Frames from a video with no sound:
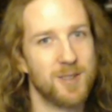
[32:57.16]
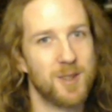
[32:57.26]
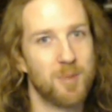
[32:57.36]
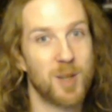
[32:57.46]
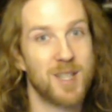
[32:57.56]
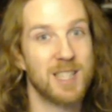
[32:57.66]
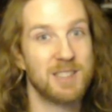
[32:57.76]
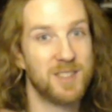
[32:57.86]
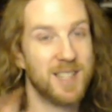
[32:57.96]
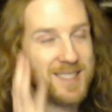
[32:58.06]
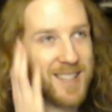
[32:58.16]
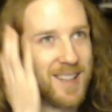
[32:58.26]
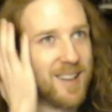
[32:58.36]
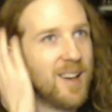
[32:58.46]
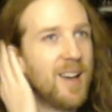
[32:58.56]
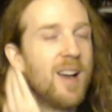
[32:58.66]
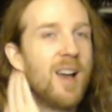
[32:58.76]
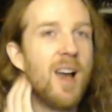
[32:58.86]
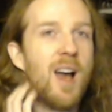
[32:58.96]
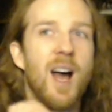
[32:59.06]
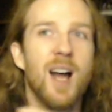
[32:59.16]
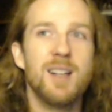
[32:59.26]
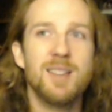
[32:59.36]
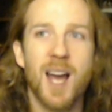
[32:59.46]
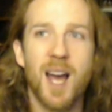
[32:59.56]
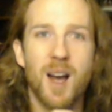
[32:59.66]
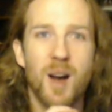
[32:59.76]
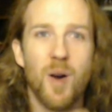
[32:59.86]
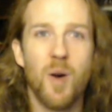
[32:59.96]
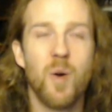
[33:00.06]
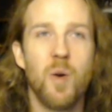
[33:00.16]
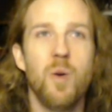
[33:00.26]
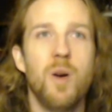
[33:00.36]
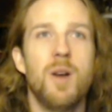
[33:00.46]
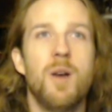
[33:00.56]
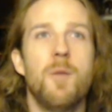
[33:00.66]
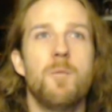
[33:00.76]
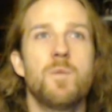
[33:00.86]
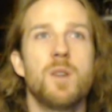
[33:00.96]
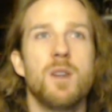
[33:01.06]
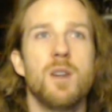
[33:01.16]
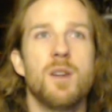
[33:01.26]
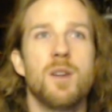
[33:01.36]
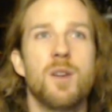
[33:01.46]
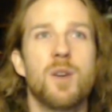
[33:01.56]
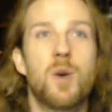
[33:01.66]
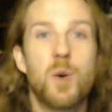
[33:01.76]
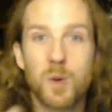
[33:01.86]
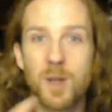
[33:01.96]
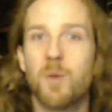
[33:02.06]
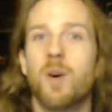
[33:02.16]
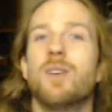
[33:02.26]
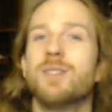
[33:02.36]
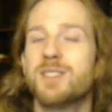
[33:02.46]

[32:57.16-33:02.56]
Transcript: the podcast for knitting, and how cool it was